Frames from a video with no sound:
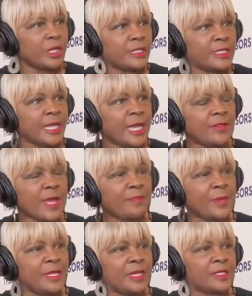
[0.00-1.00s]
get together our
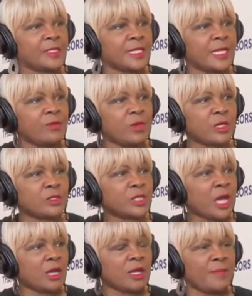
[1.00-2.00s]
PLC, we're gonna
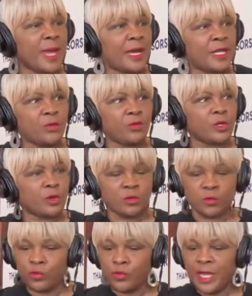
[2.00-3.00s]
talk about it, we're
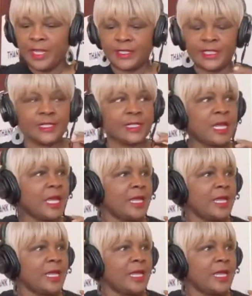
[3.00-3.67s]
gonna create this